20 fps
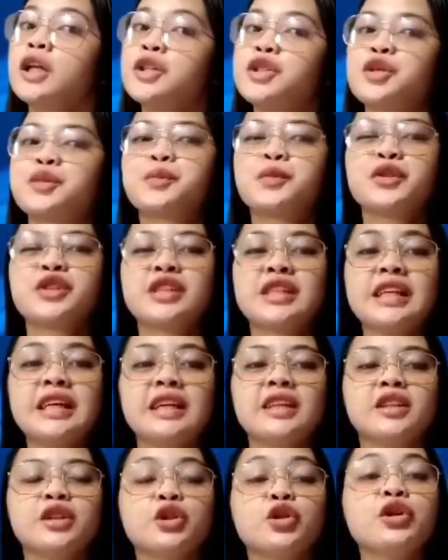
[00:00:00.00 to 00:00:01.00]
Let's
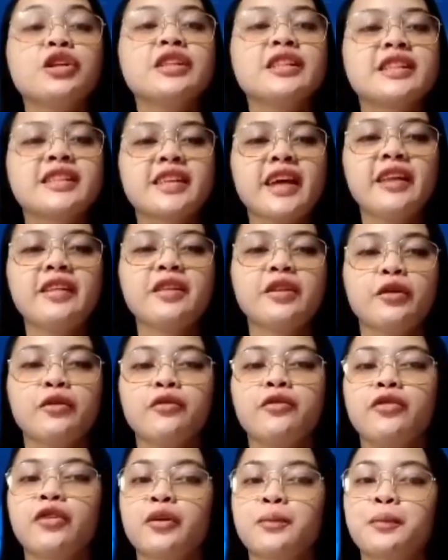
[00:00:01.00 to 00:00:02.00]
proceed to
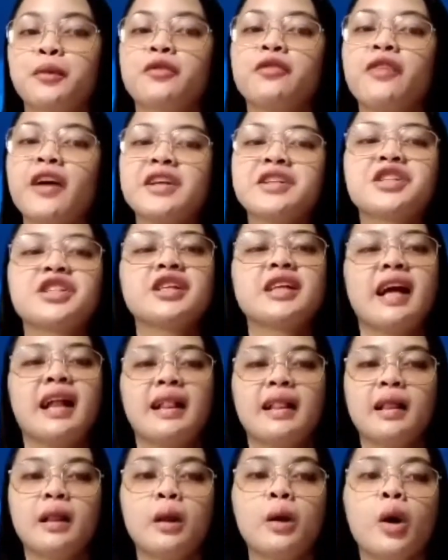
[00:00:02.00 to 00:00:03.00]
incentive for professional.